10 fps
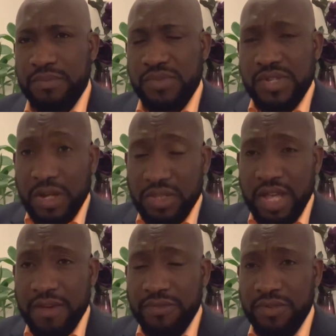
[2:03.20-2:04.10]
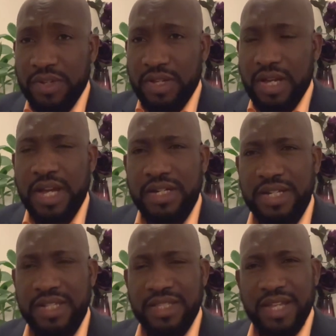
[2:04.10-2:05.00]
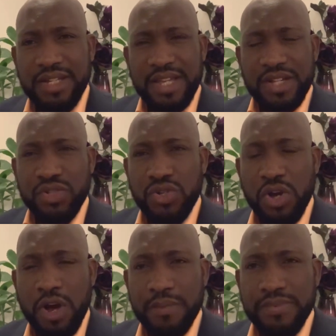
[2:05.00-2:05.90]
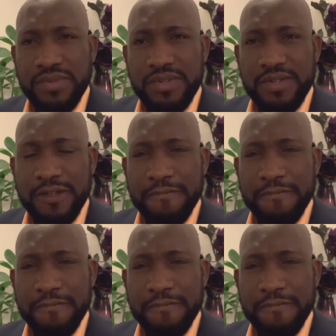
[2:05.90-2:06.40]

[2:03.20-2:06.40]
South Africa and they take their jobs.